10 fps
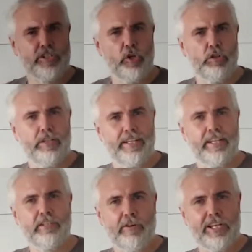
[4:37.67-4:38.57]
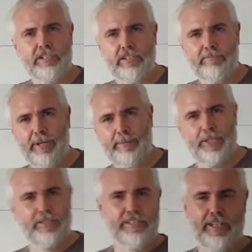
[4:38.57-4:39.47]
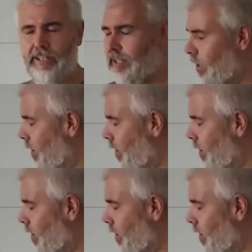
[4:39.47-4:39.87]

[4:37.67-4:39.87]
is good in integration. Maybe there's a